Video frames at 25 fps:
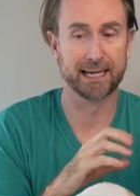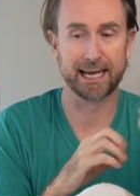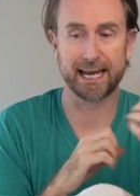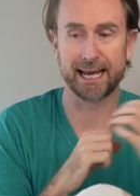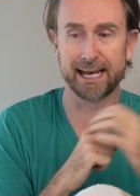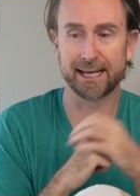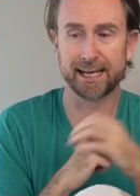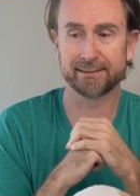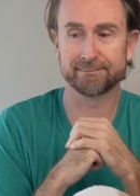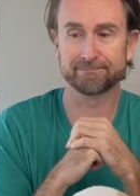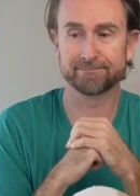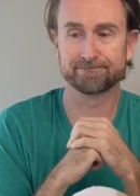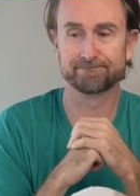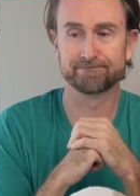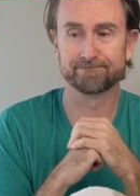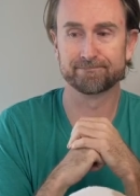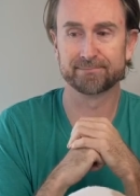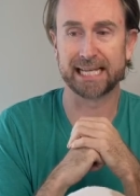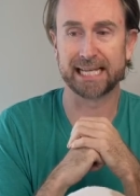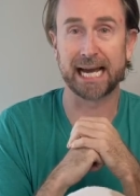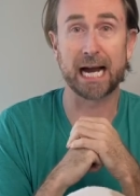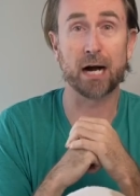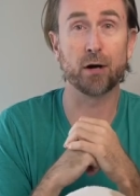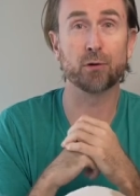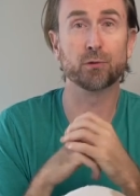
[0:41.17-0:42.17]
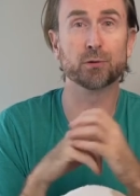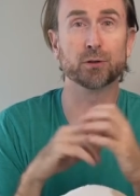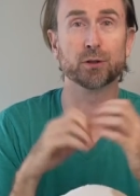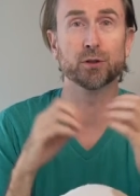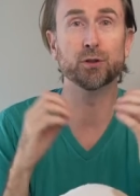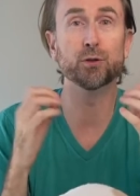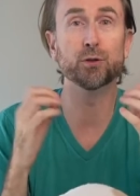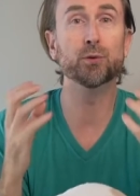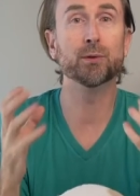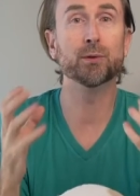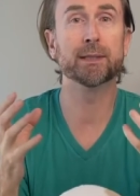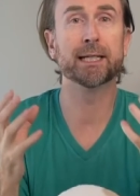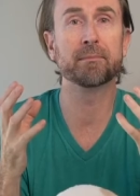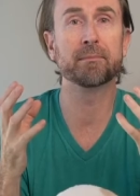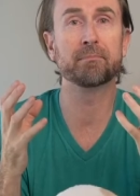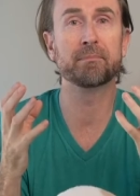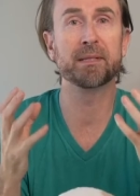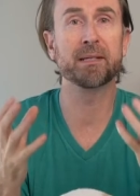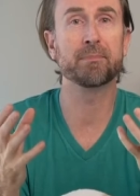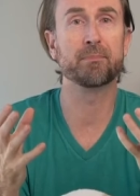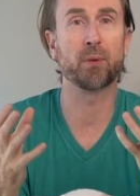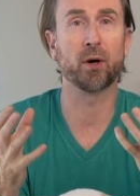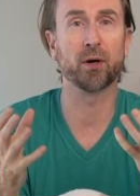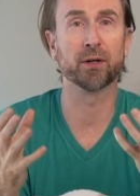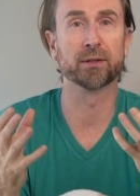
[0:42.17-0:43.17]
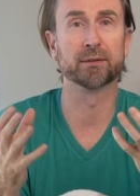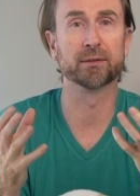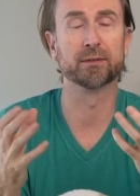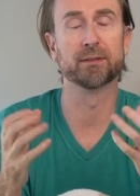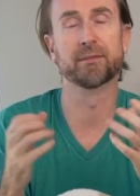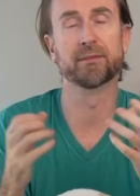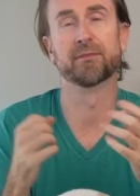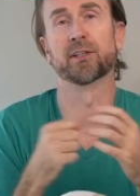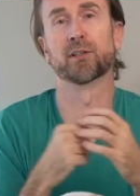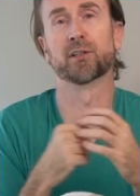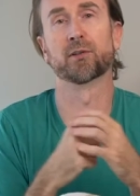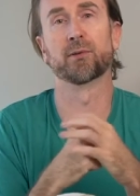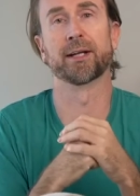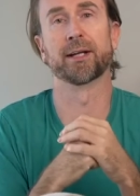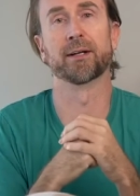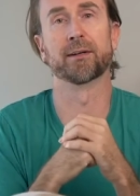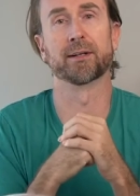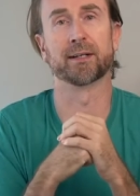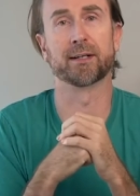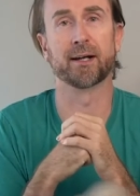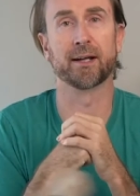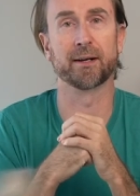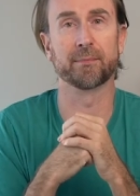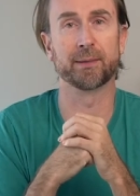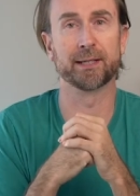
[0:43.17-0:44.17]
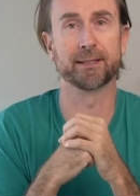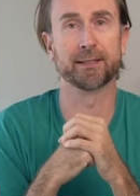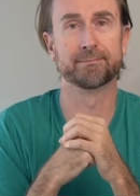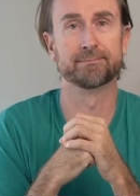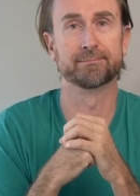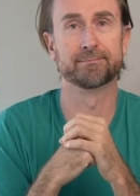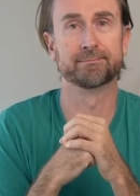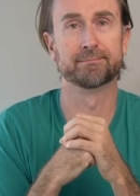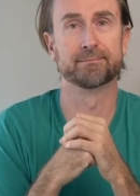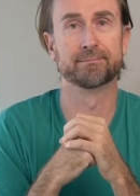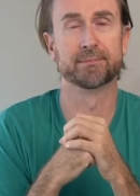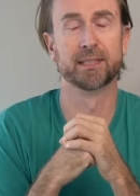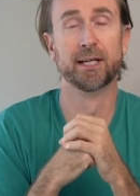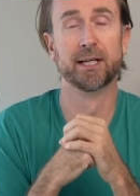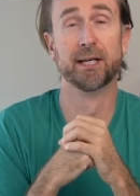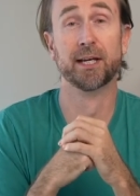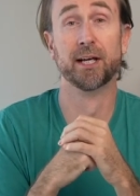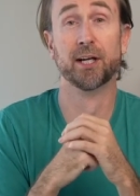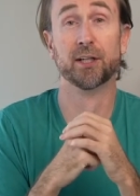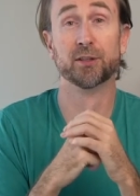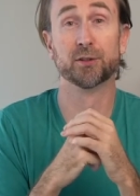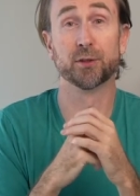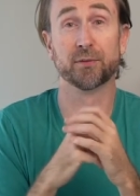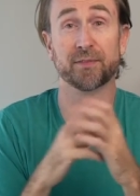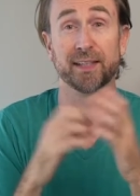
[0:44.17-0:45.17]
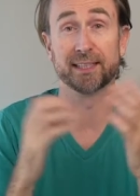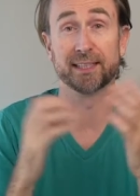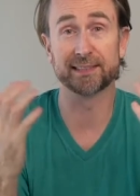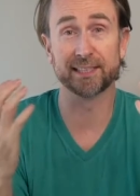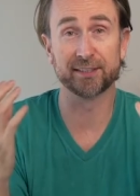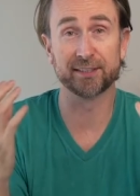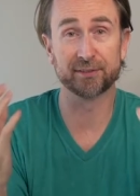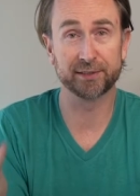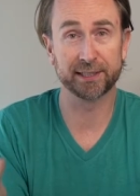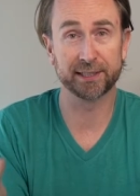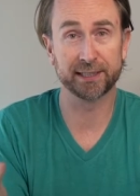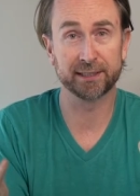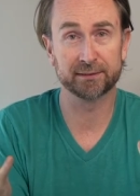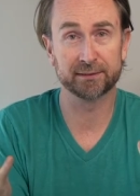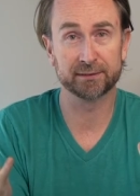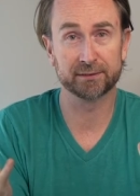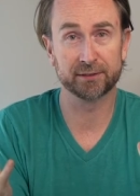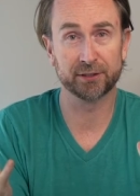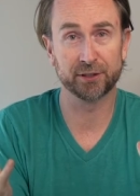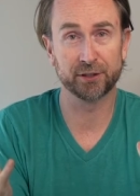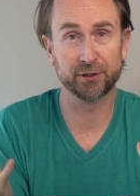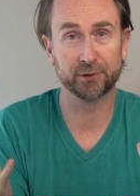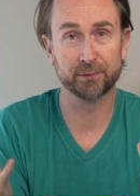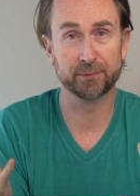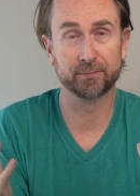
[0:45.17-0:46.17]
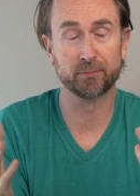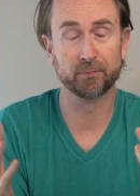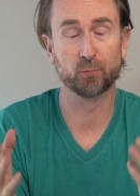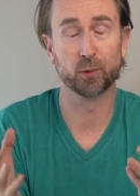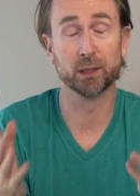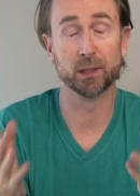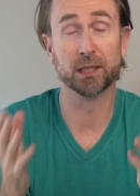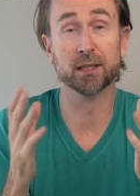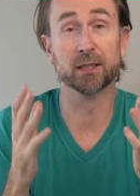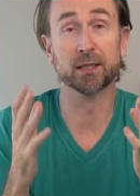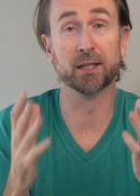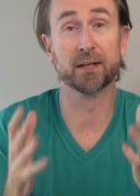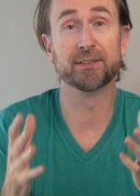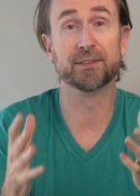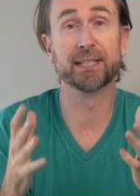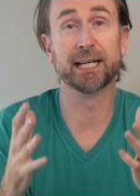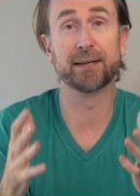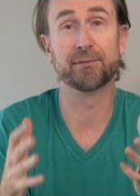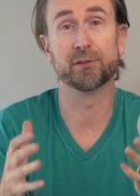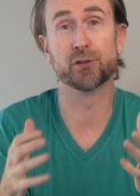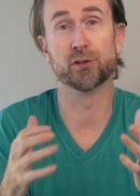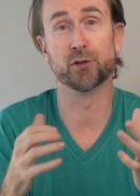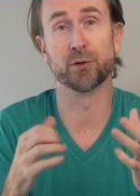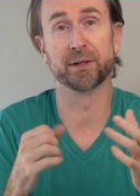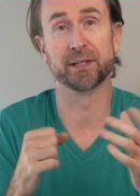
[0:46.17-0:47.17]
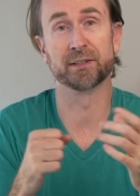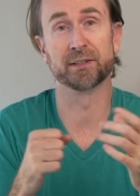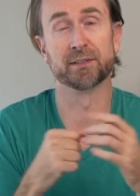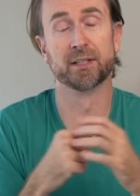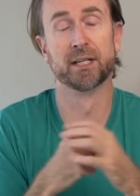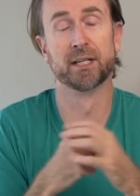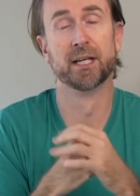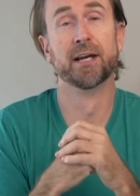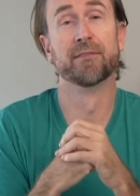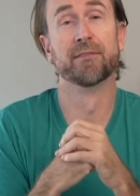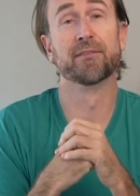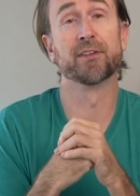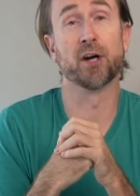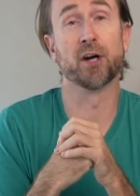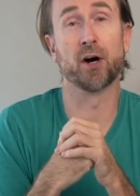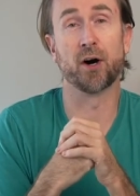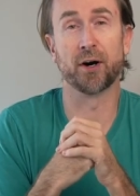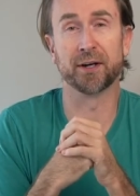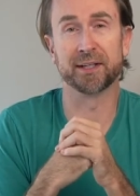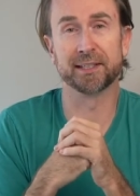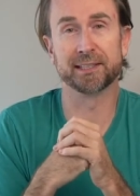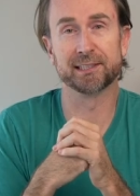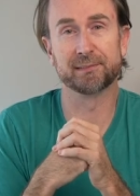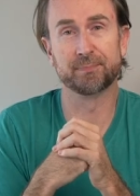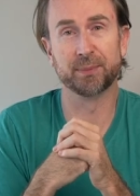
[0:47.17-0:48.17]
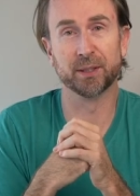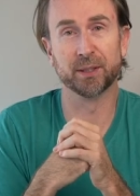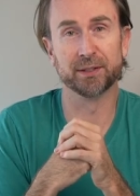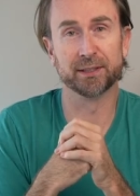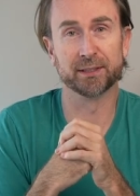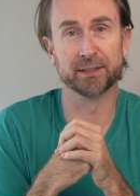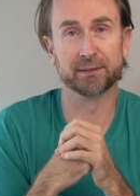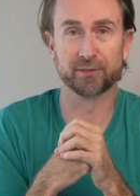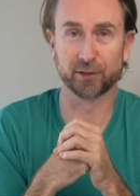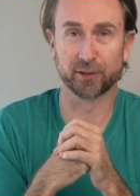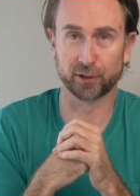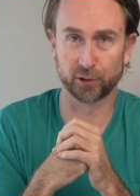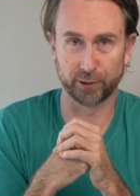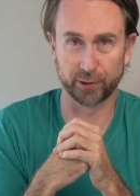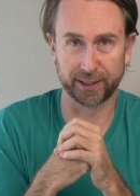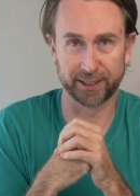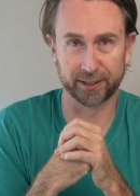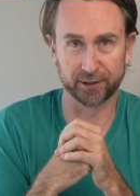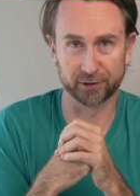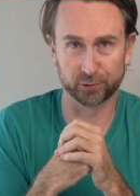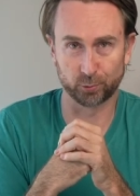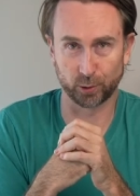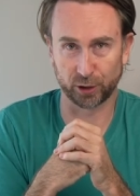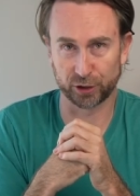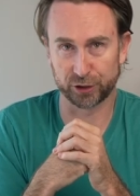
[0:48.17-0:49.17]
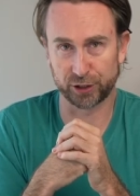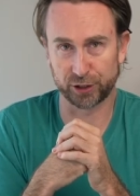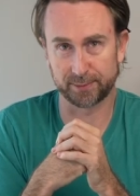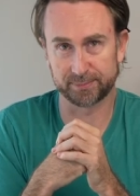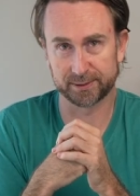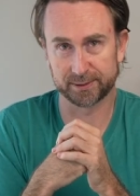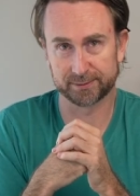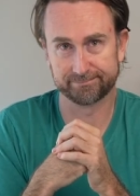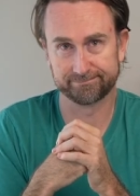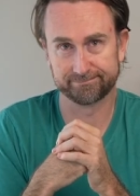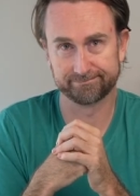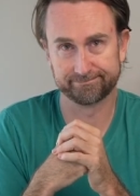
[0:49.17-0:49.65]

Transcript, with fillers: and how you can be part of the creator economy. So if that's interesting to you, we'd love to have you join us for the Audience Building for Creators workshop.